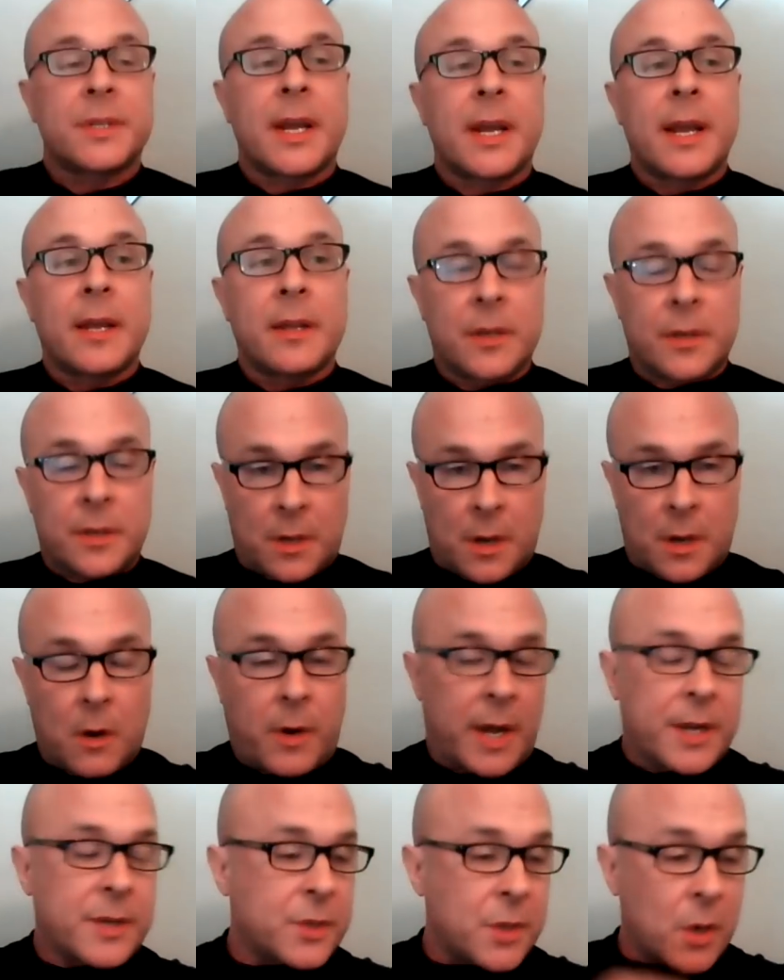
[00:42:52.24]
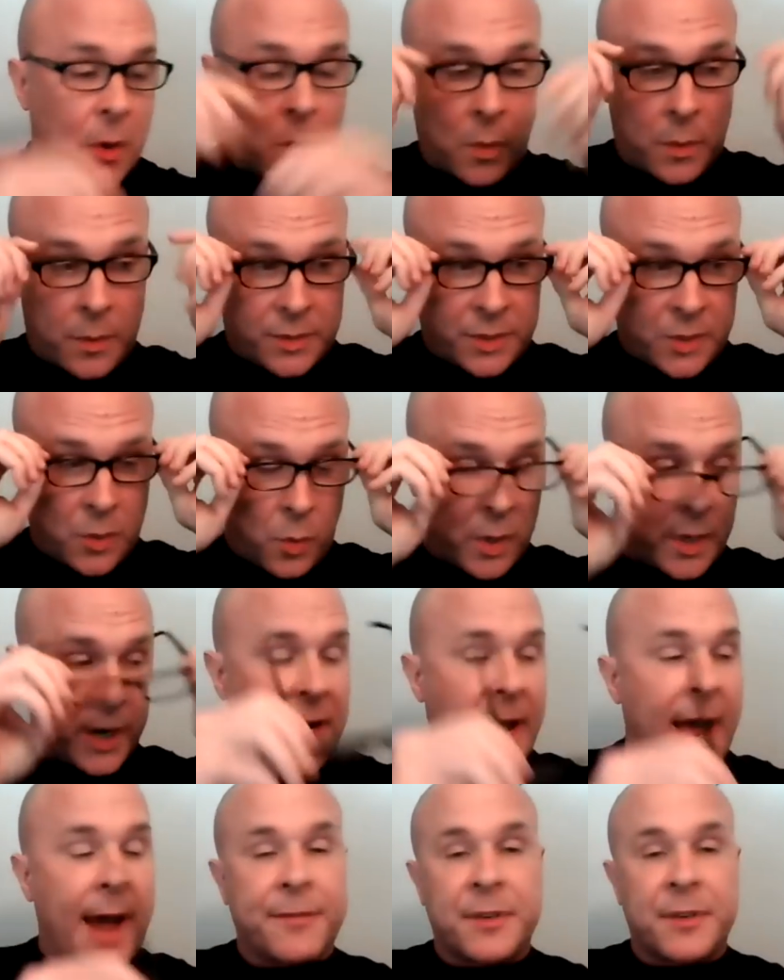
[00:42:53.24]
you're saying, said okay, so, so we're
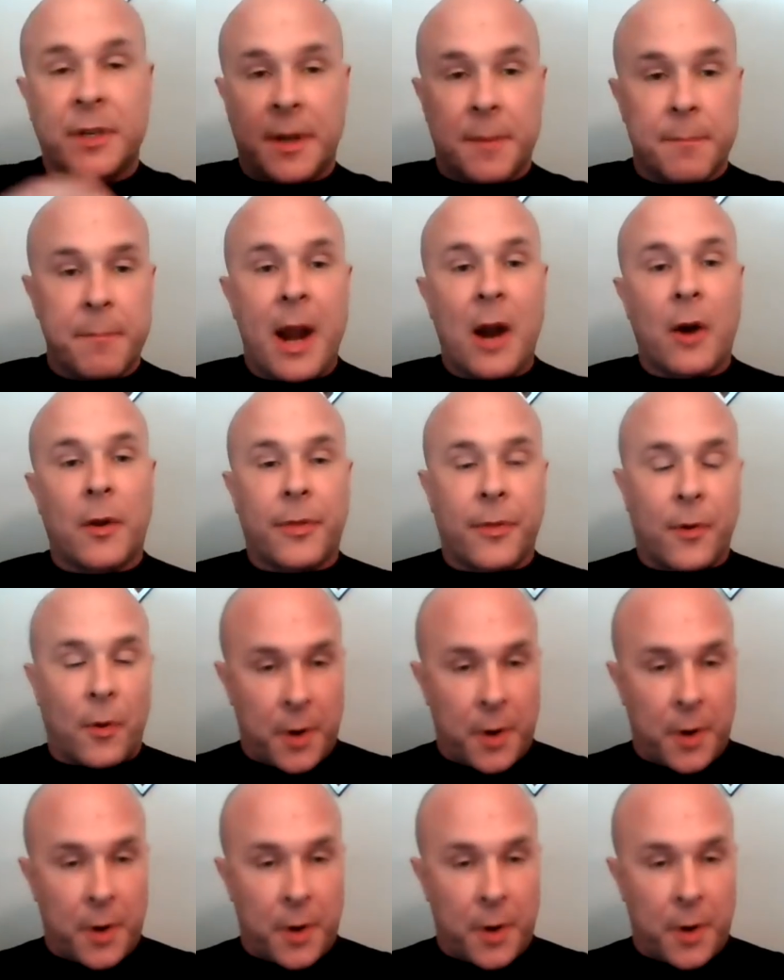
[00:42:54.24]
gonna have to compare